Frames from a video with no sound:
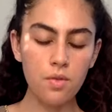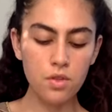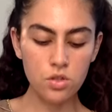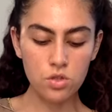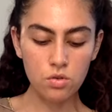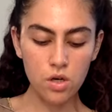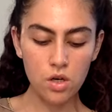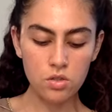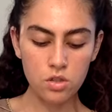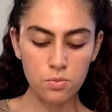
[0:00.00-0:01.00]
these two
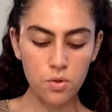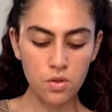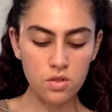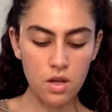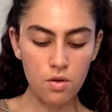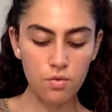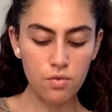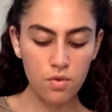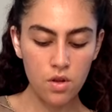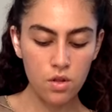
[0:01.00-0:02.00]
cards. Let's pull these out.
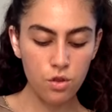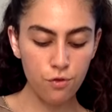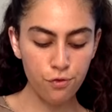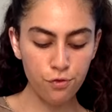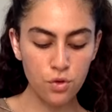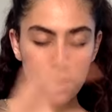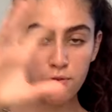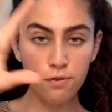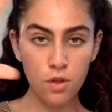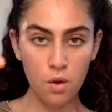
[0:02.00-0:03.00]
The
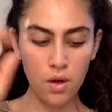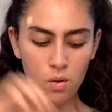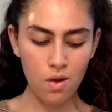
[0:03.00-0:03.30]
free-flowing.